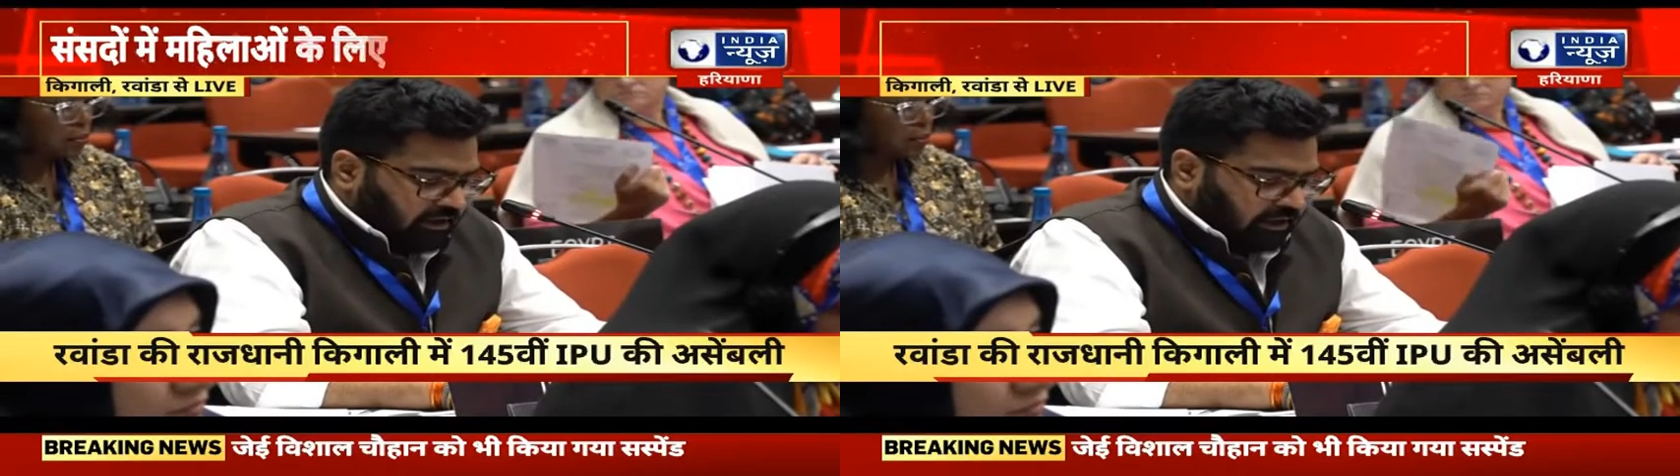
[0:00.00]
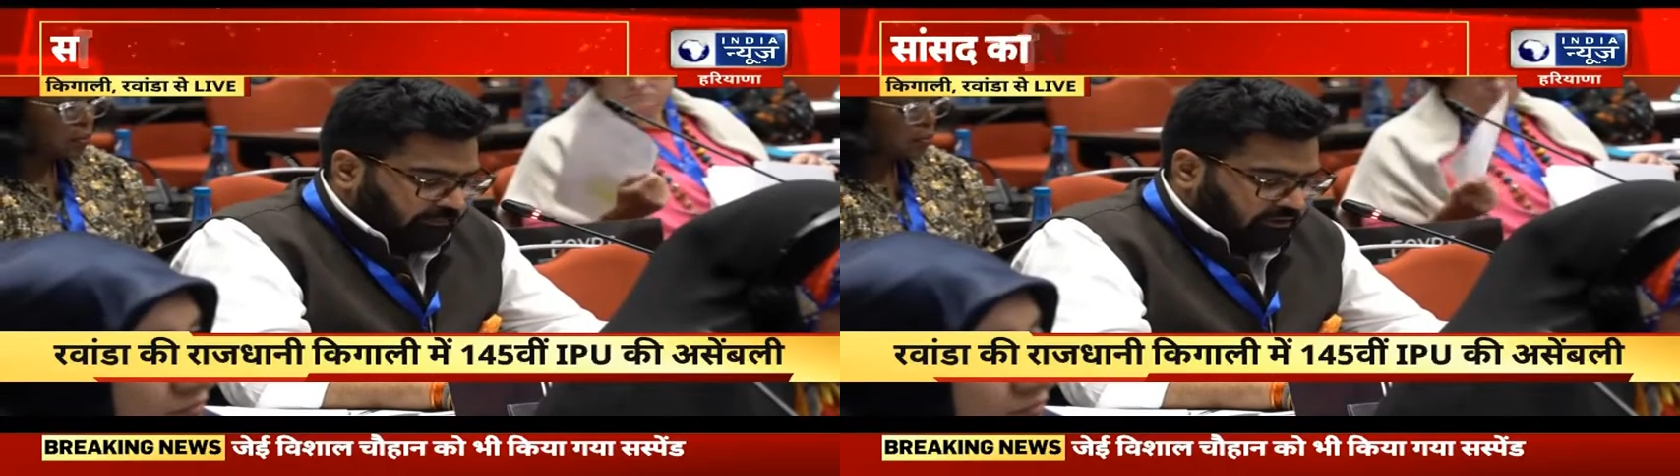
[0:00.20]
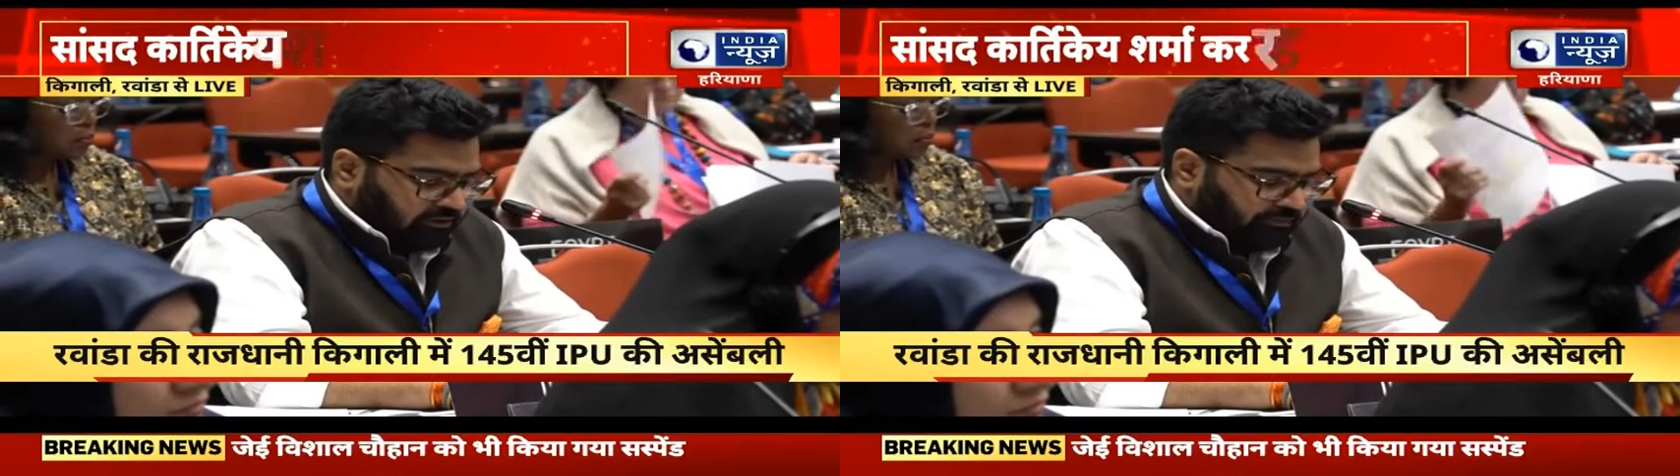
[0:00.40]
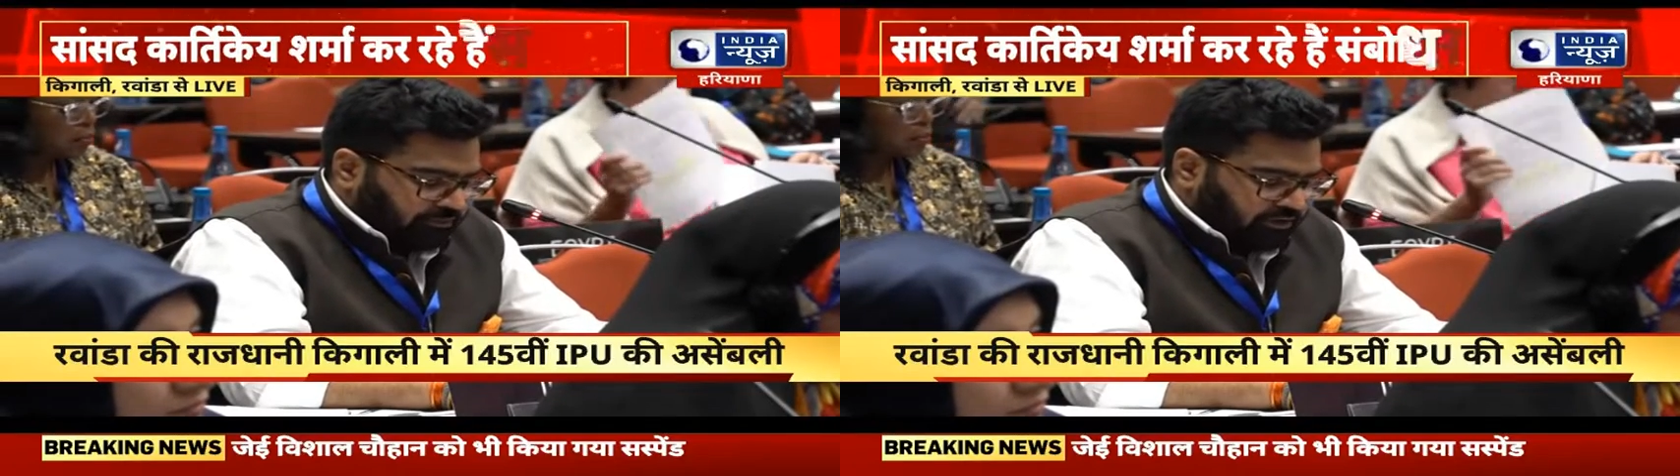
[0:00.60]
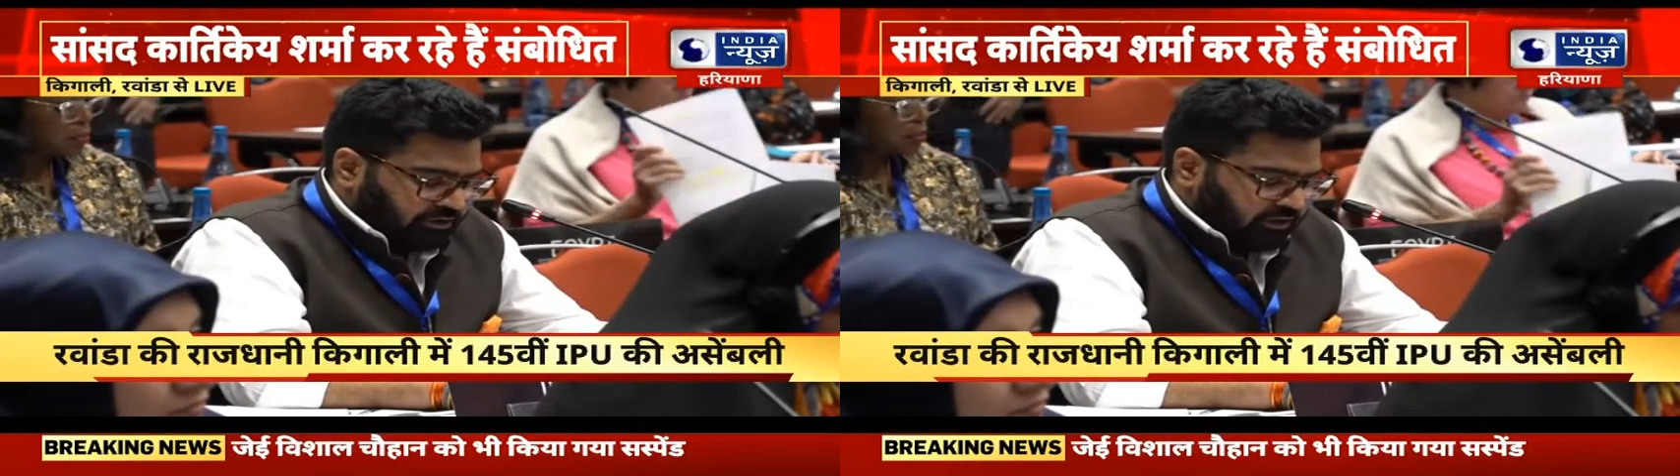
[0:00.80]
Friends,
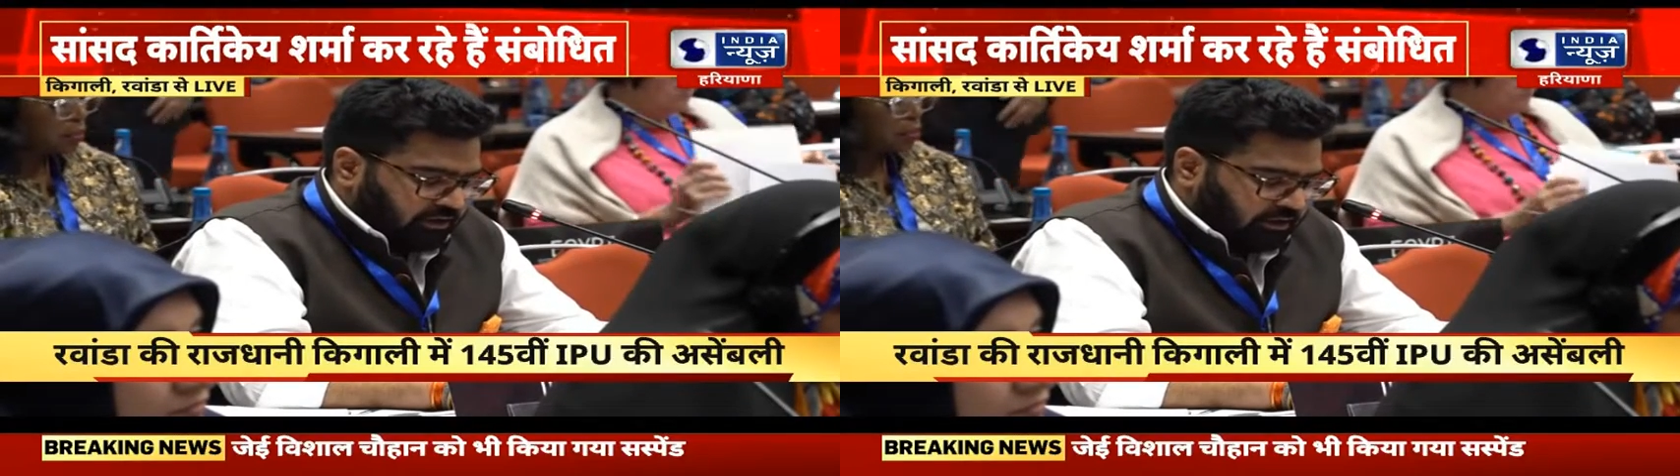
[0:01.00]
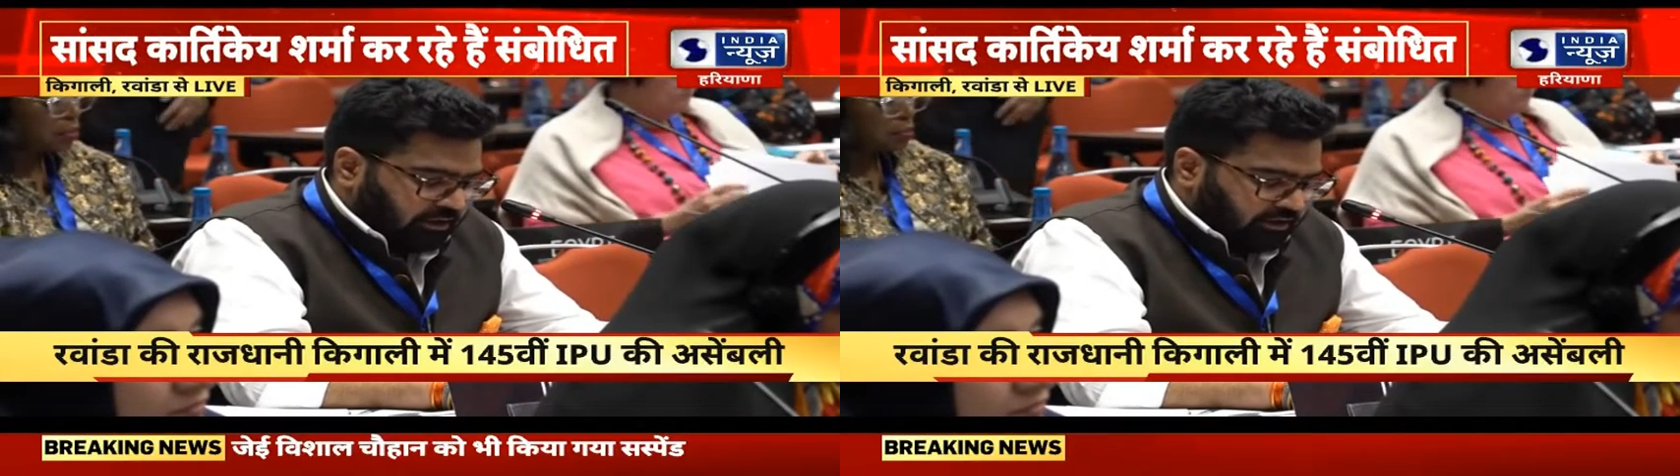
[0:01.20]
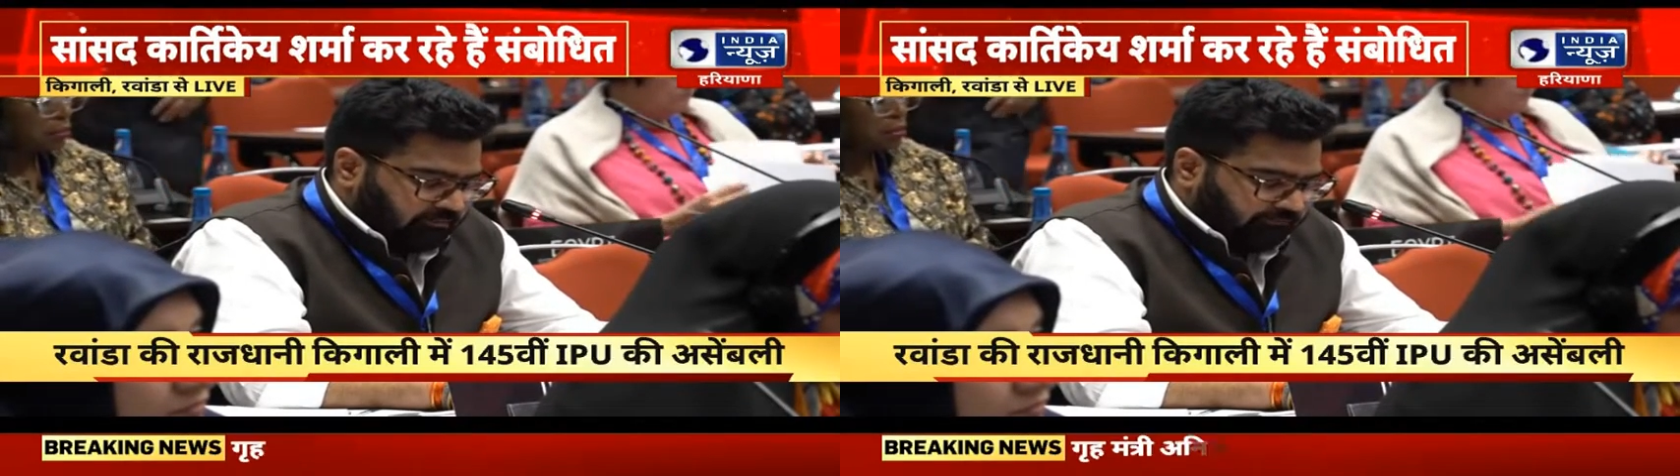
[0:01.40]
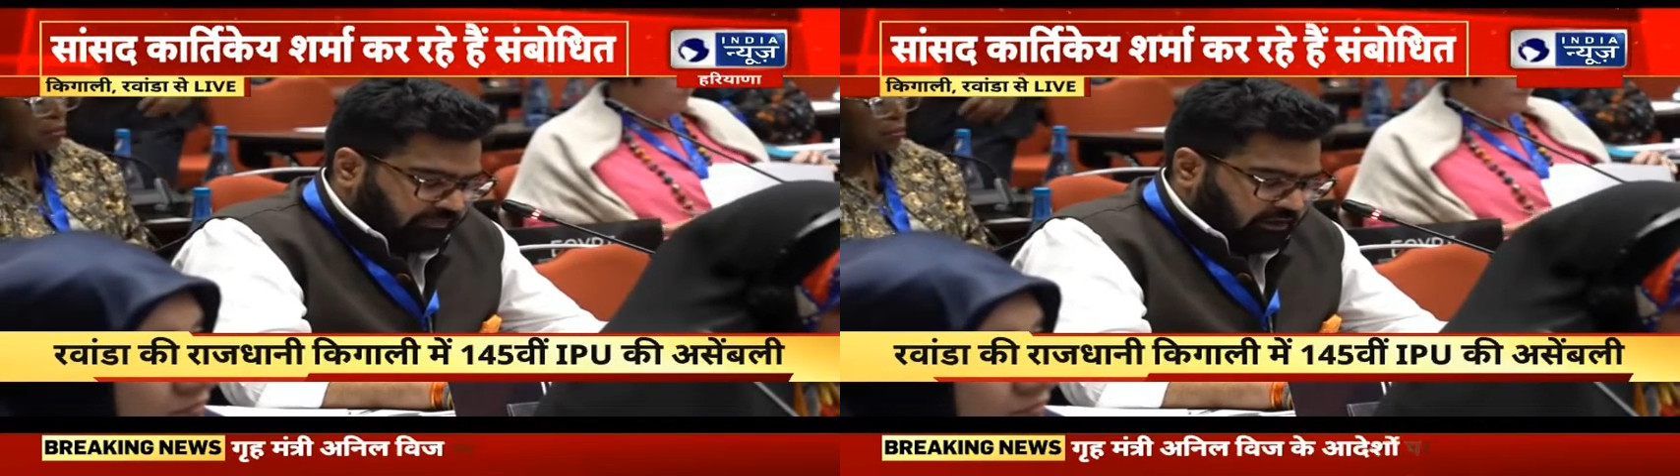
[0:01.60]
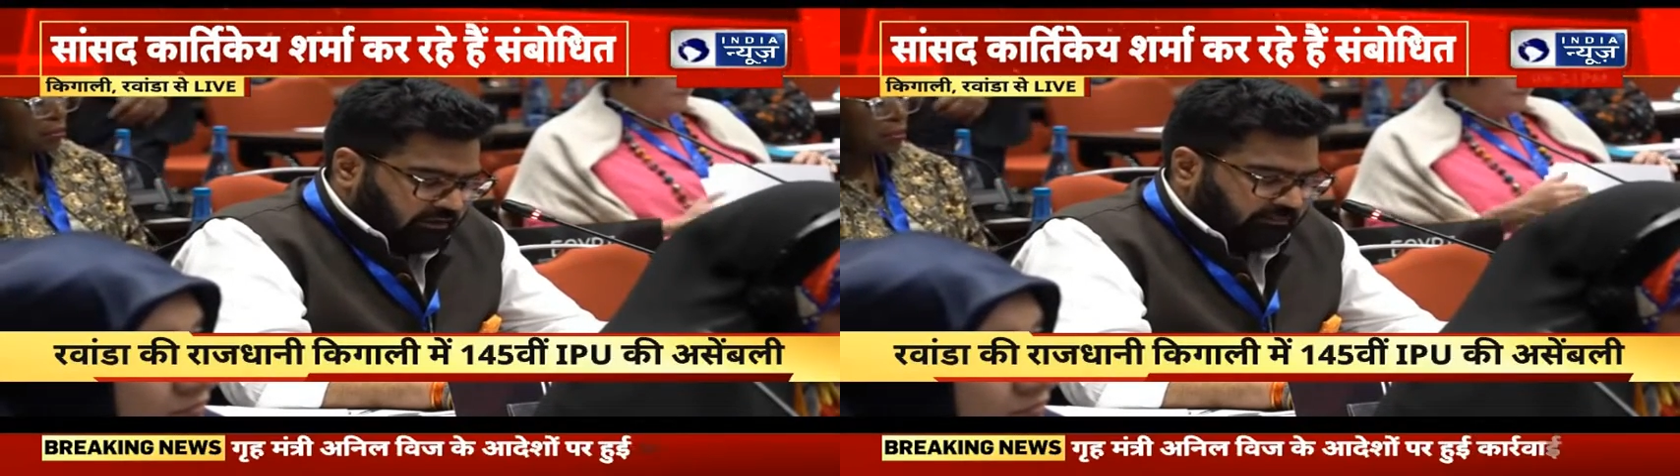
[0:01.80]
coming to the
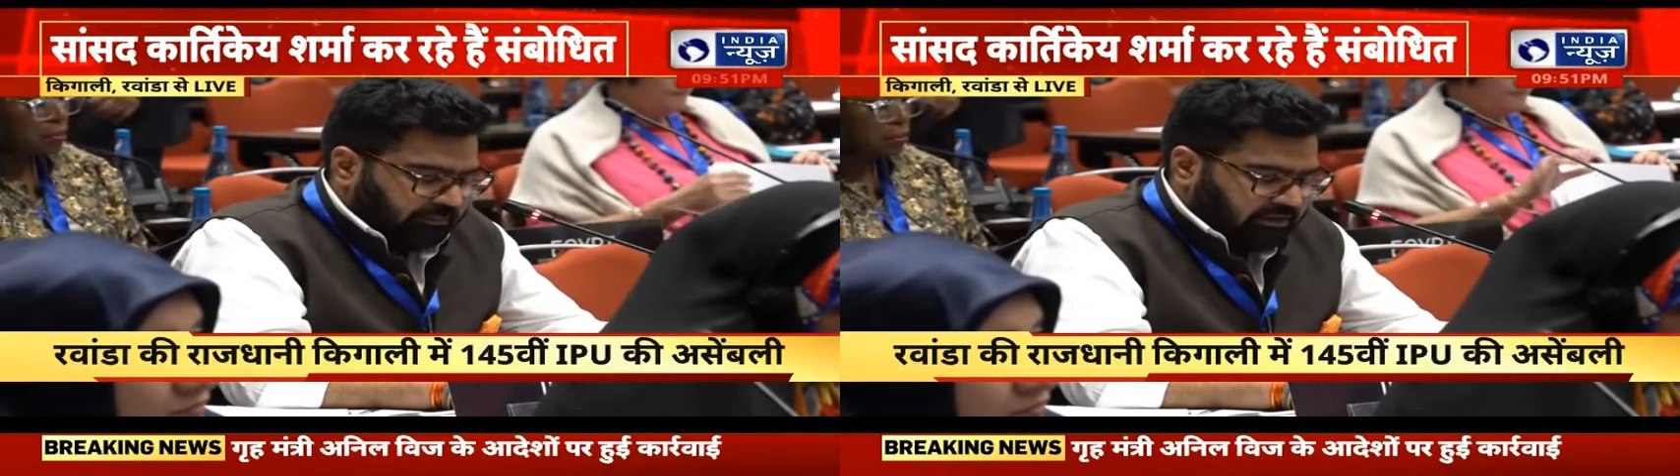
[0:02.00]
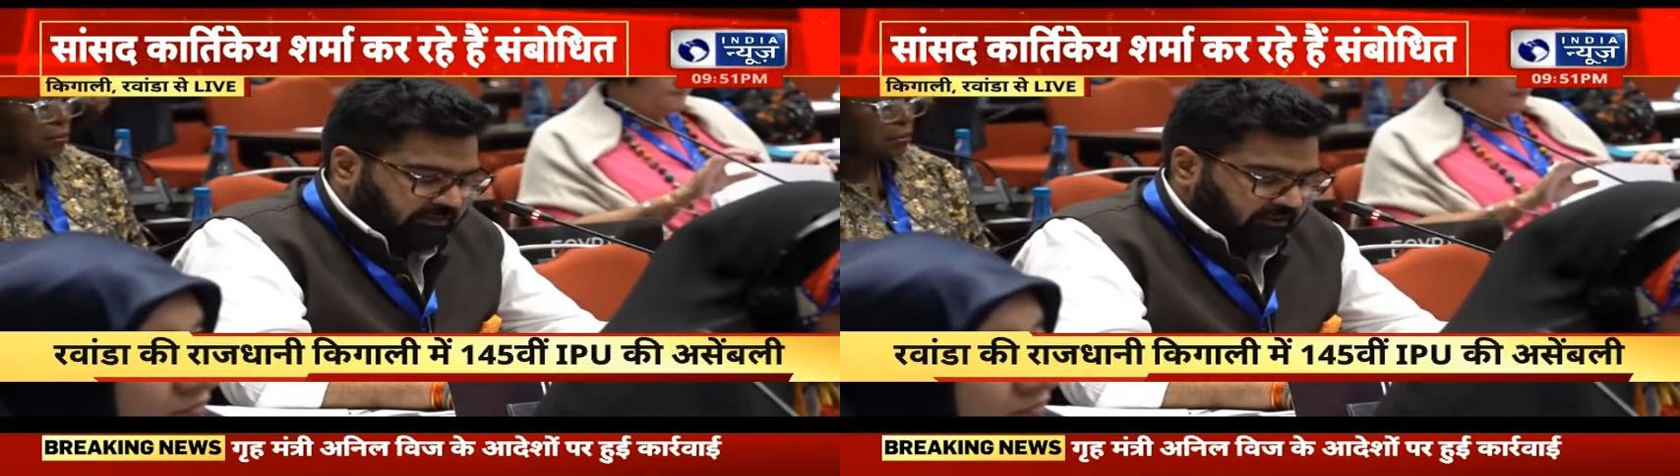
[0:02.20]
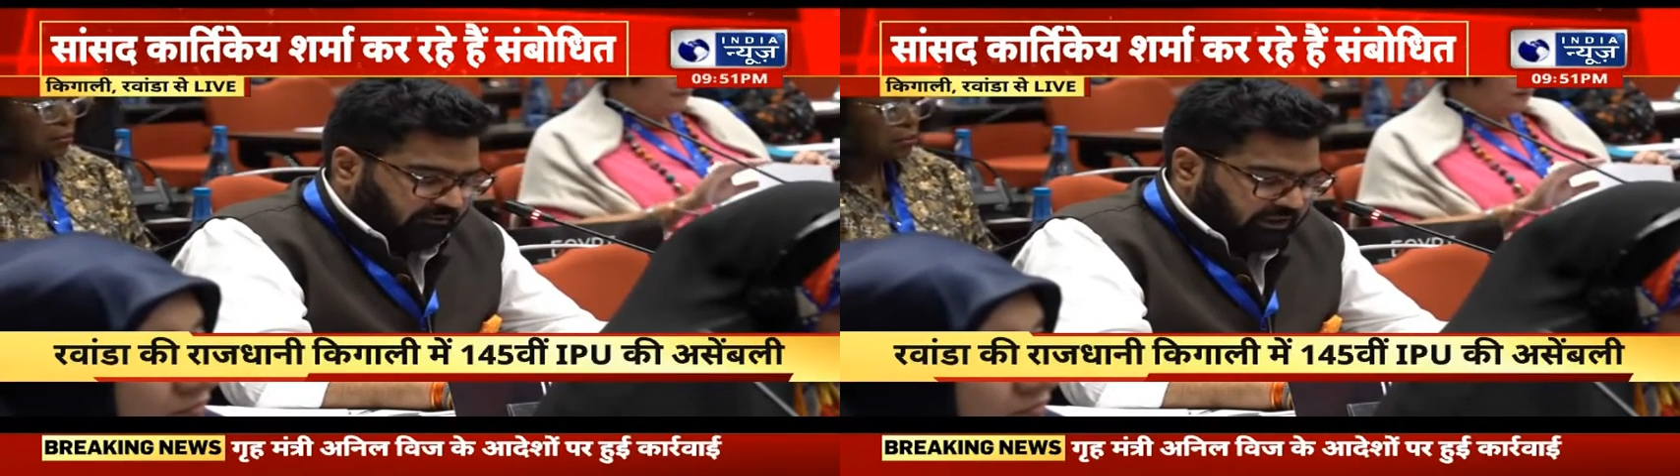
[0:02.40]
position in India,